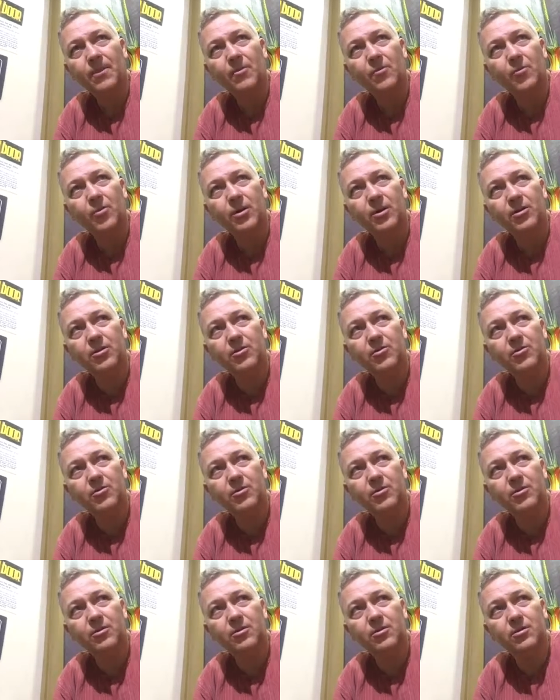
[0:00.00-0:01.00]
when
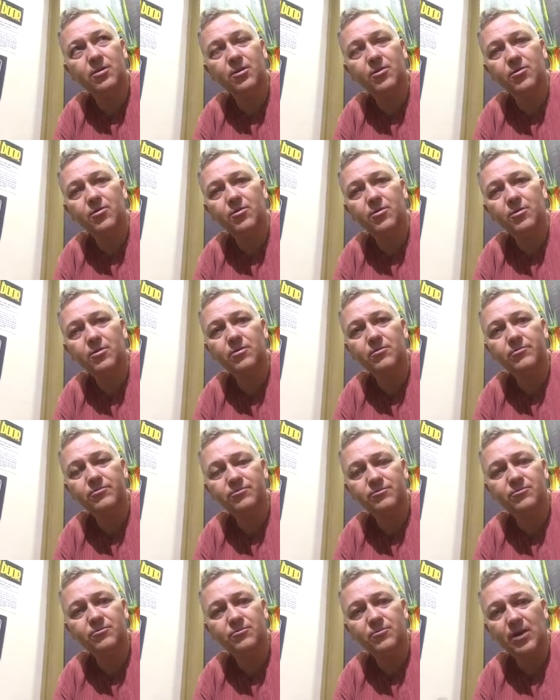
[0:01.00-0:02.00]
you you
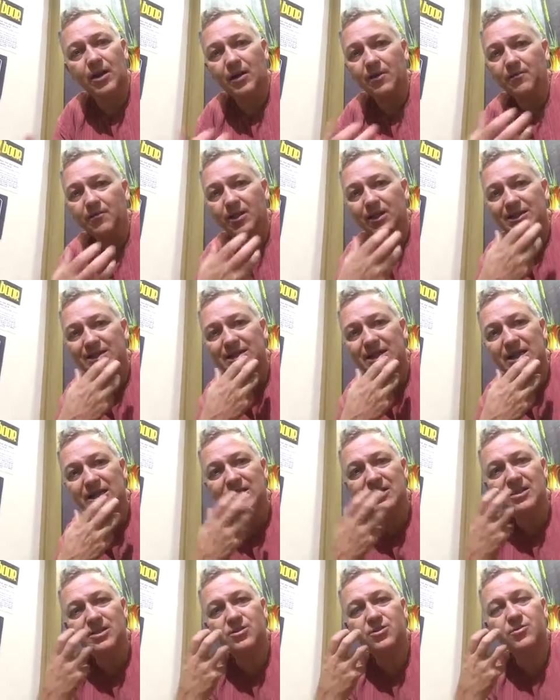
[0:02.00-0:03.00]
my my
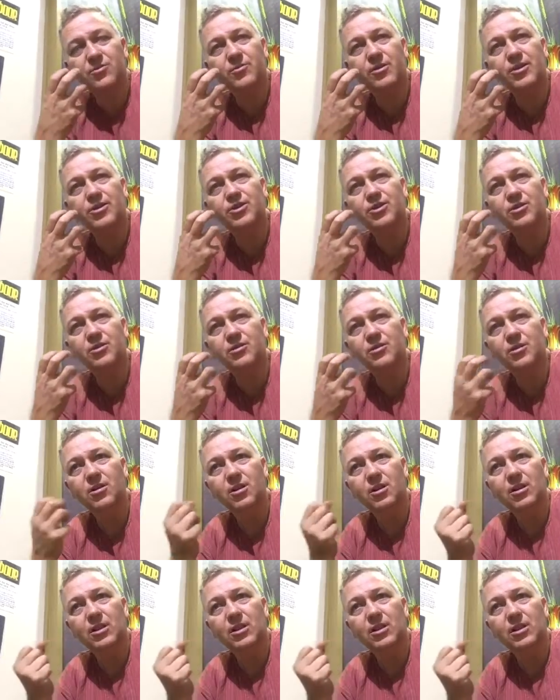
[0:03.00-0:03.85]
teeth situation,